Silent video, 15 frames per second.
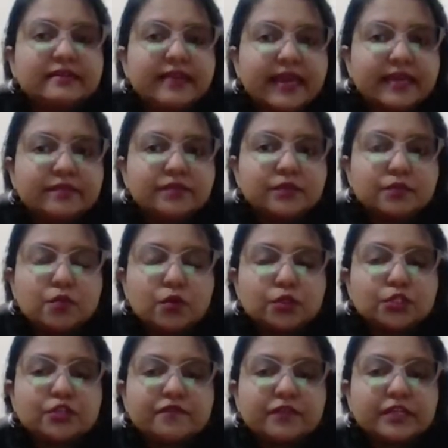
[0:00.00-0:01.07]
times,
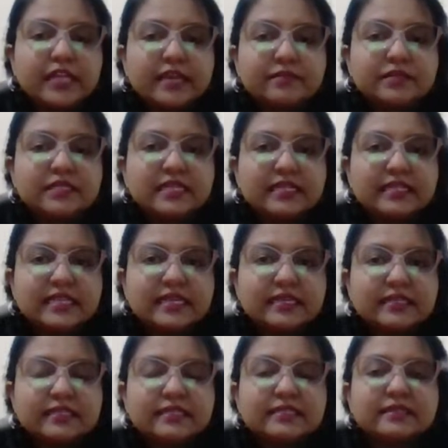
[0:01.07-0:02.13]
most of the times they
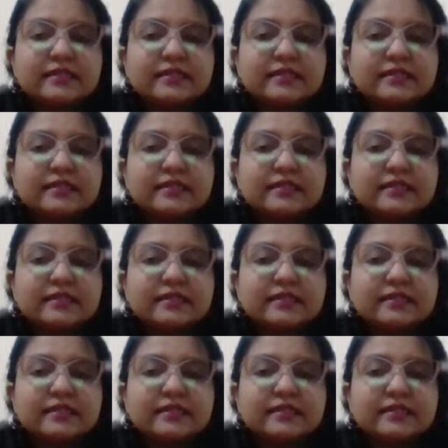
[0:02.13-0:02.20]
think,